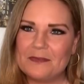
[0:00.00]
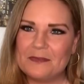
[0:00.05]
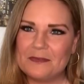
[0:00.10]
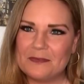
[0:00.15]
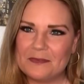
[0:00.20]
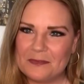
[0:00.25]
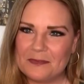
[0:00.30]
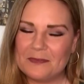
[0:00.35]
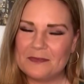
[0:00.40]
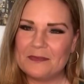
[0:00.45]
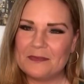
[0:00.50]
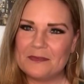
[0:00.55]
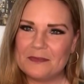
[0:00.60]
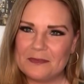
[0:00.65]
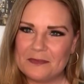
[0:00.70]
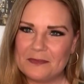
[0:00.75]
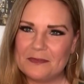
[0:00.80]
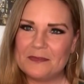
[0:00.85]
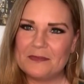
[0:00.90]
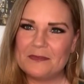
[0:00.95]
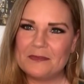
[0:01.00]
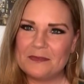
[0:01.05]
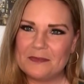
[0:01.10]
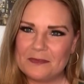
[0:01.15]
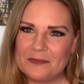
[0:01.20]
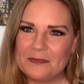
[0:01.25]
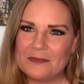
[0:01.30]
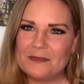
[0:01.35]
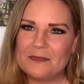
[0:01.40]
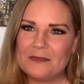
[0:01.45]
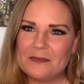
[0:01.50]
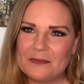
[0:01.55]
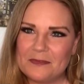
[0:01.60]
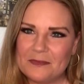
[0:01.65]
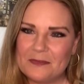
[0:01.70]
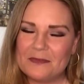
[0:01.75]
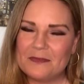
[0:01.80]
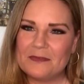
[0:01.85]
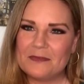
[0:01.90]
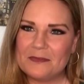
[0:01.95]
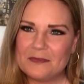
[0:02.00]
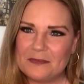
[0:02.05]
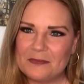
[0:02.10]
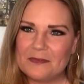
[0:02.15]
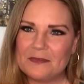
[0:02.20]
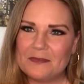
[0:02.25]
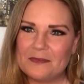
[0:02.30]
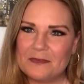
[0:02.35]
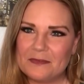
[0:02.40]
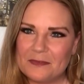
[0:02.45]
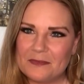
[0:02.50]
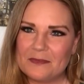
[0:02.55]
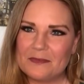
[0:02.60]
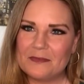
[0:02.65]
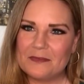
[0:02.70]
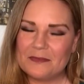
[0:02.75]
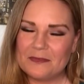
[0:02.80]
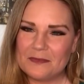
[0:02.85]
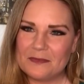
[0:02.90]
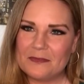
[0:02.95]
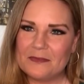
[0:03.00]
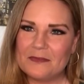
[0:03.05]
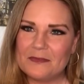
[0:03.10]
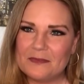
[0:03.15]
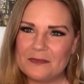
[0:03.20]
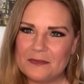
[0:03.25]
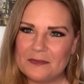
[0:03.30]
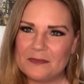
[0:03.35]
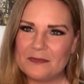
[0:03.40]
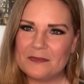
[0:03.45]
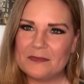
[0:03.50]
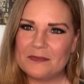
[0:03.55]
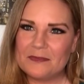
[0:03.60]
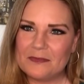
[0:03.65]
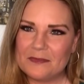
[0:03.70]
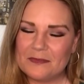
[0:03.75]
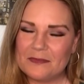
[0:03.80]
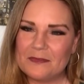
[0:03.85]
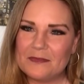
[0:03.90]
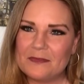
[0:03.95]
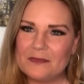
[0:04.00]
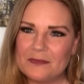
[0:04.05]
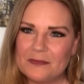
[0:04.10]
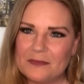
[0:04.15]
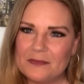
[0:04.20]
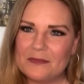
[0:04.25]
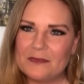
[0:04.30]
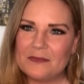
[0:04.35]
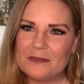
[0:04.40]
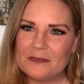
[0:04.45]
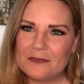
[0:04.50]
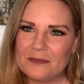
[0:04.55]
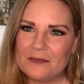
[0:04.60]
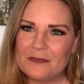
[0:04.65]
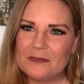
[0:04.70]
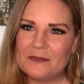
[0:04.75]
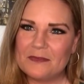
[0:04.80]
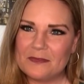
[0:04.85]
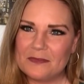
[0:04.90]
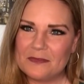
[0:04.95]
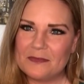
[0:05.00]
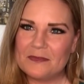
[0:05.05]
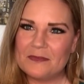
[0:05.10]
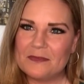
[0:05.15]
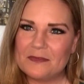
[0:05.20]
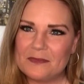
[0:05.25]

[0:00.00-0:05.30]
The person shown says nothing.